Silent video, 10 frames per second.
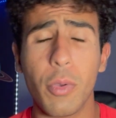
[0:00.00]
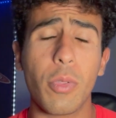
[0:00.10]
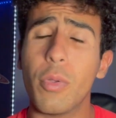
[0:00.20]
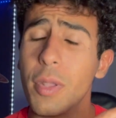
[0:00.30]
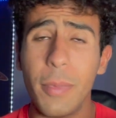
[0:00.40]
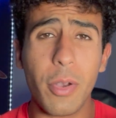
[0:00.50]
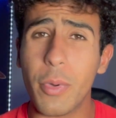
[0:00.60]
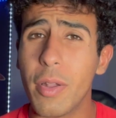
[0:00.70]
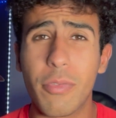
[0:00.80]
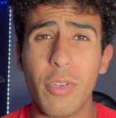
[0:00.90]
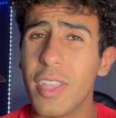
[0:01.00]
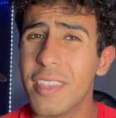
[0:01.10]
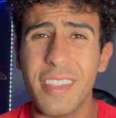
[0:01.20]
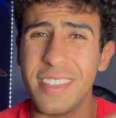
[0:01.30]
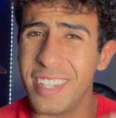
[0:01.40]
has only been around for
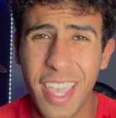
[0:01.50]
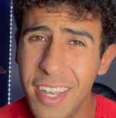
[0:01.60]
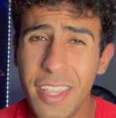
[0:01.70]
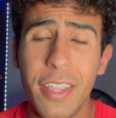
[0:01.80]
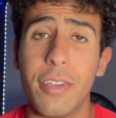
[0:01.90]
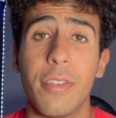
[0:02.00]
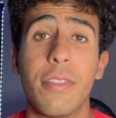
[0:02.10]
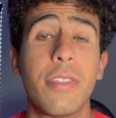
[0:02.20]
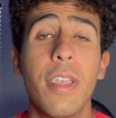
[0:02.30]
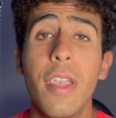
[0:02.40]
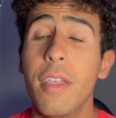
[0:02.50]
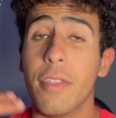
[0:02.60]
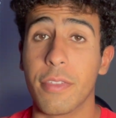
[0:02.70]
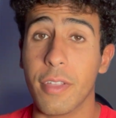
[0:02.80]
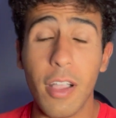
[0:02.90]
less than 10 years.
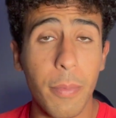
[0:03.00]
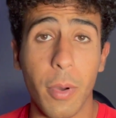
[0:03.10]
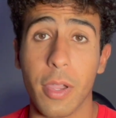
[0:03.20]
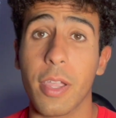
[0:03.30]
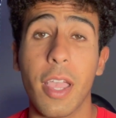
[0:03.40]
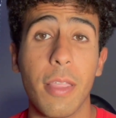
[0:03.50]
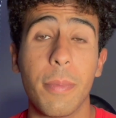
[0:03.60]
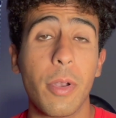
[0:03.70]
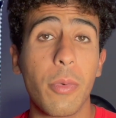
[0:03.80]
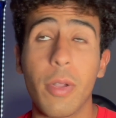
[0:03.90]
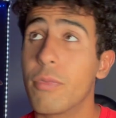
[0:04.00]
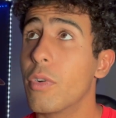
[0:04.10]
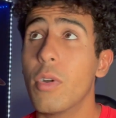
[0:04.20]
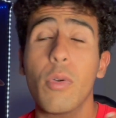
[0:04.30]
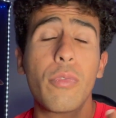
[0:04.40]
The stock market has been around
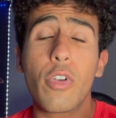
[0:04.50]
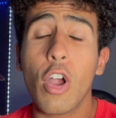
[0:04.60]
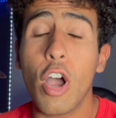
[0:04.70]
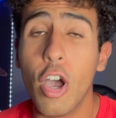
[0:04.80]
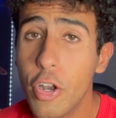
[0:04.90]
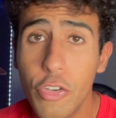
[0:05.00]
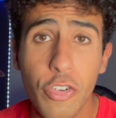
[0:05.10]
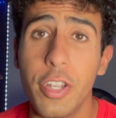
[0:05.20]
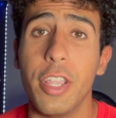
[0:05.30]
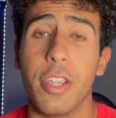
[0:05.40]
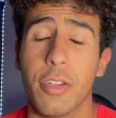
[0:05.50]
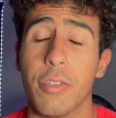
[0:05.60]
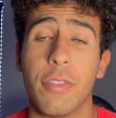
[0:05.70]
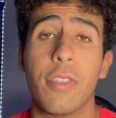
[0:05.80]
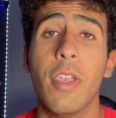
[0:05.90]
for over 100
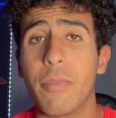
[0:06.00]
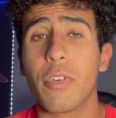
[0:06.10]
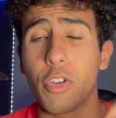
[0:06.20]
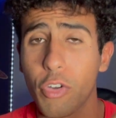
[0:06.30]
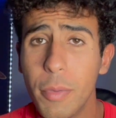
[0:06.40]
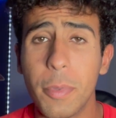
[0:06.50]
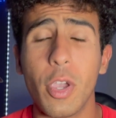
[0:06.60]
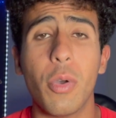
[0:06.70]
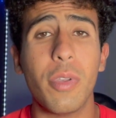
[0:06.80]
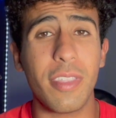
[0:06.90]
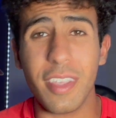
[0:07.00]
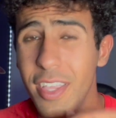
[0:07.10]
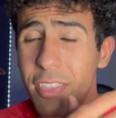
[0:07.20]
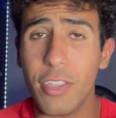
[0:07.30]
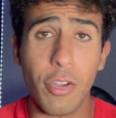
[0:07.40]
years. But for crypto, it's
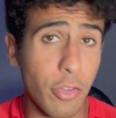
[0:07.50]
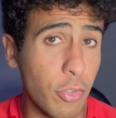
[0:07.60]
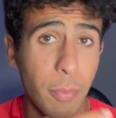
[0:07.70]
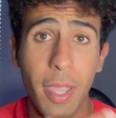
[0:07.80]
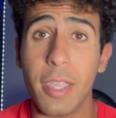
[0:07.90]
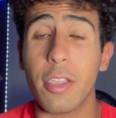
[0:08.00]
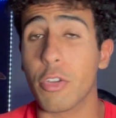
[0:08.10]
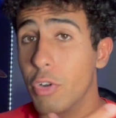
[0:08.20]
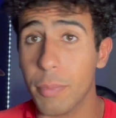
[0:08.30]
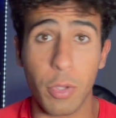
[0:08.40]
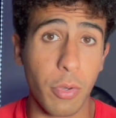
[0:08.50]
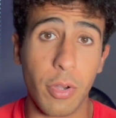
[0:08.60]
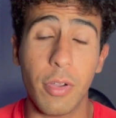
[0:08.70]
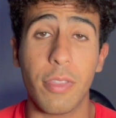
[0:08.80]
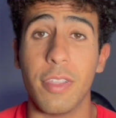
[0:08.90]
easier to make a
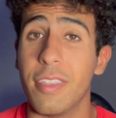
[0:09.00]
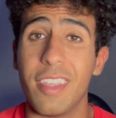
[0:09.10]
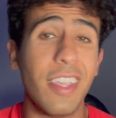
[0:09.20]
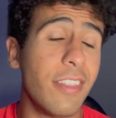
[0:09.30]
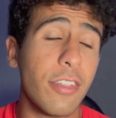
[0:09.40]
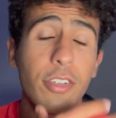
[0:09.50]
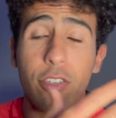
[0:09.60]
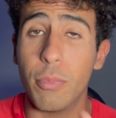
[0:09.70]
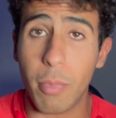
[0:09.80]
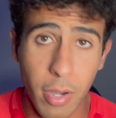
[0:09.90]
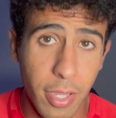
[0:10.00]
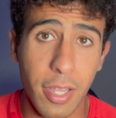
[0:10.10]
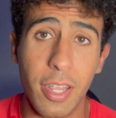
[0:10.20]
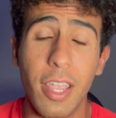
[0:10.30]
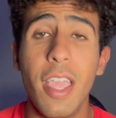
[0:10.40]
cryptocurrency. It's easier to
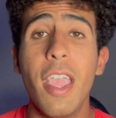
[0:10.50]
market it